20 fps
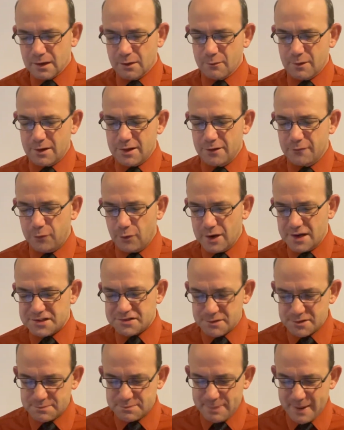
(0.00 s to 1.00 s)
And when the
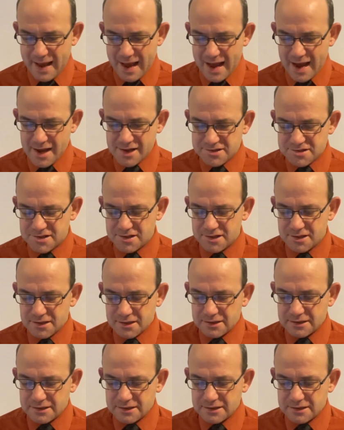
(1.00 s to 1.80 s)
voice was passed,